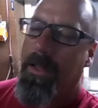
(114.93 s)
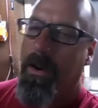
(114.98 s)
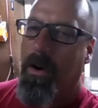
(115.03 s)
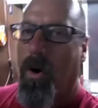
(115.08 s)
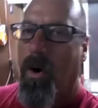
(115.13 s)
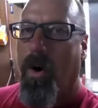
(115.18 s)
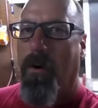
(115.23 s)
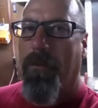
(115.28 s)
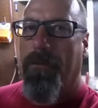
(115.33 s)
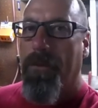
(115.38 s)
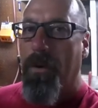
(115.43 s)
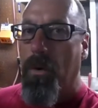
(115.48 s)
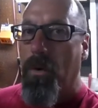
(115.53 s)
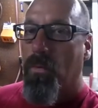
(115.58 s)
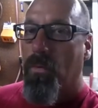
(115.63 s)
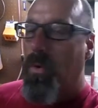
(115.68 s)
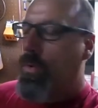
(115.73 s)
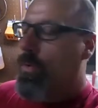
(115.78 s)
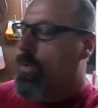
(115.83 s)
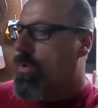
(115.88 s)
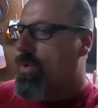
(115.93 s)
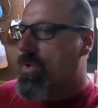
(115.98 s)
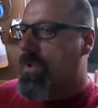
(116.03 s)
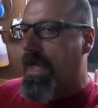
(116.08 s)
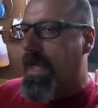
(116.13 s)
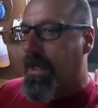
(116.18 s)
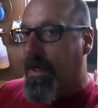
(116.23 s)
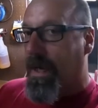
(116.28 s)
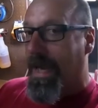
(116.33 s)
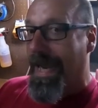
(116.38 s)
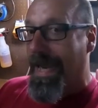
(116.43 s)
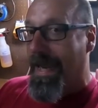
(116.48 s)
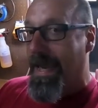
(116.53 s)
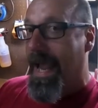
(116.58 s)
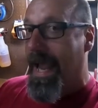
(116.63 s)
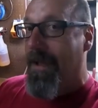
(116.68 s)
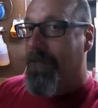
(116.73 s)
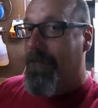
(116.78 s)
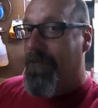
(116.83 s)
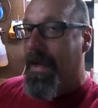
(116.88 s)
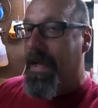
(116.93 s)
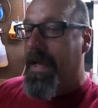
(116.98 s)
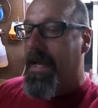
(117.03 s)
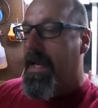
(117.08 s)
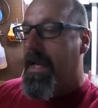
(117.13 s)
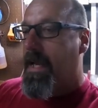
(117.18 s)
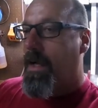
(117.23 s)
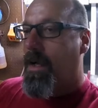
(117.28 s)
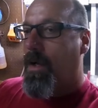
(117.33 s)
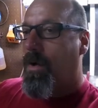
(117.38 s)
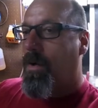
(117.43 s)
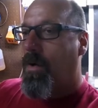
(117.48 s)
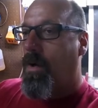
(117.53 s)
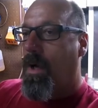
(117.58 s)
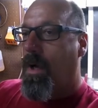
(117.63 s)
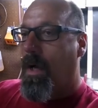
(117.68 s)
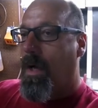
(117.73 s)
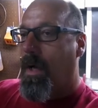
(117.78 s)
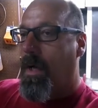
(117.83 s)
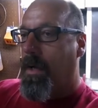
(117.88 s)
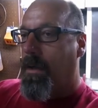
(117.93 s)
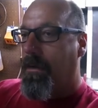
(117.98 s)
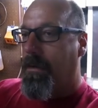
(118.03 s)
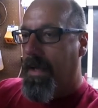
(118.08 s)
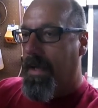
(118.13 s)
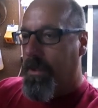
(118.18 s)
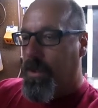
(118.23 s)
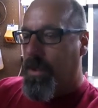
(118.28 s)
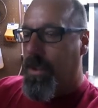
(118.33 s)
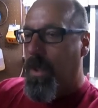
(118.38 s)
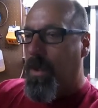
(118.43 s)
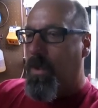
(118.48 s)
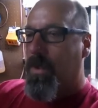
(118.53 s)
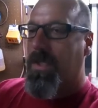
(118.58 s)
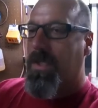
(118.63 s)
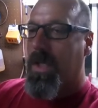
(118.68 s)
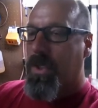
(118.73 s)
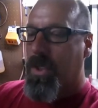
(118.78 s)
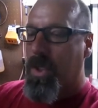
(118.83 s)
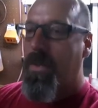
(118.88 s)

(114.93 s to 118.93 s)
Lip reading: There are a few rules that are in that video that shows the